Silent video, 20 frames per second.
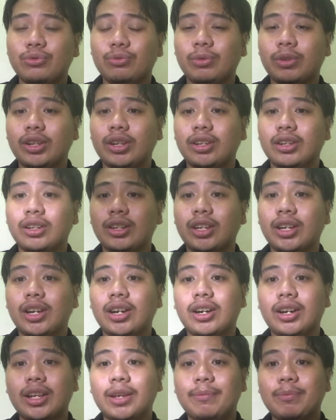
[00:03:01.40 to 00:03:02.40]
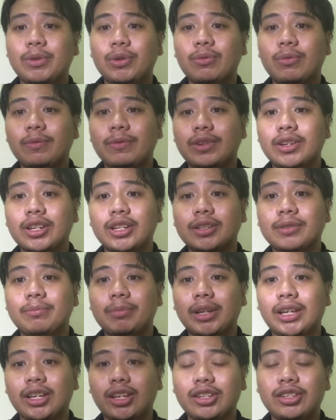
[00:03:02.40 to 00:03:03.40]
when they are happy with their
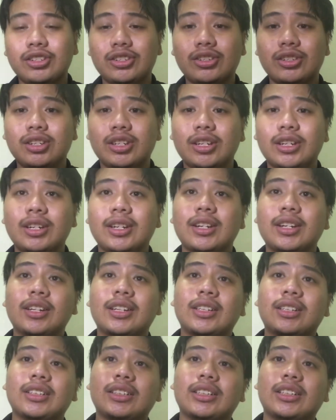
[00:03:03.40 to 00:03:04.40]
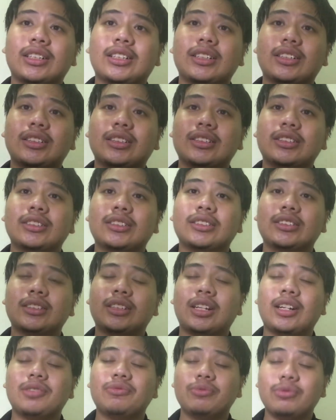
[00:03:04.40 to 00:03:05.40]
package.
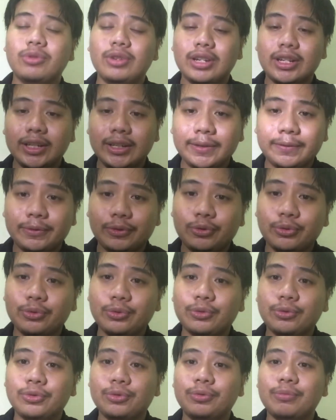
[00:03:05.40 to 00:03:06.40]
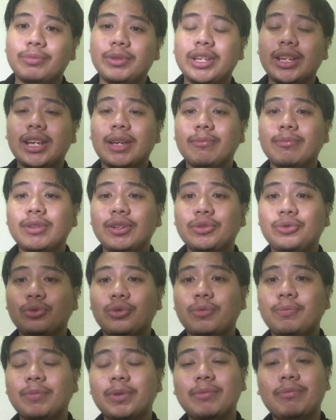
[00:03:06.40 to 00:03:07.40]
I would love to being able to
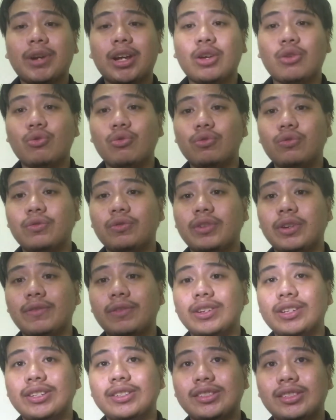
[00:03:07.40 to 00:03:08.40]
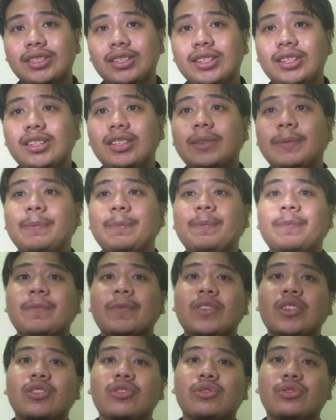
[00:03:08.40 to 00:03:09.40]
open my own travel agency.
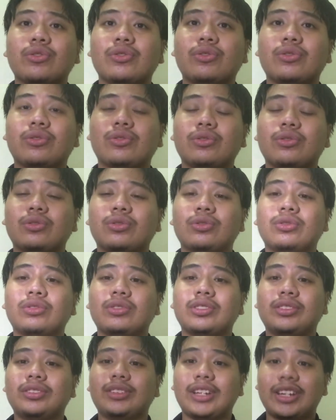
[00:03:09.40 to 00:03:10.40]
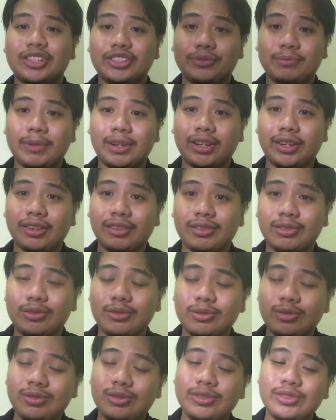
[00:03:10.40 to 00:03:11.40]
So that is my career
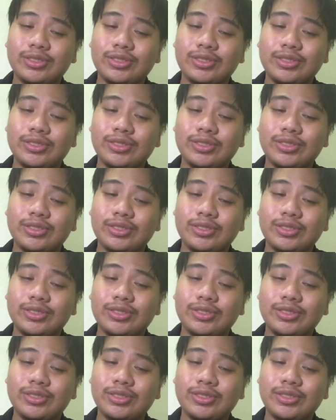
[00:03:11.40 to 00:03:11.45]
goals.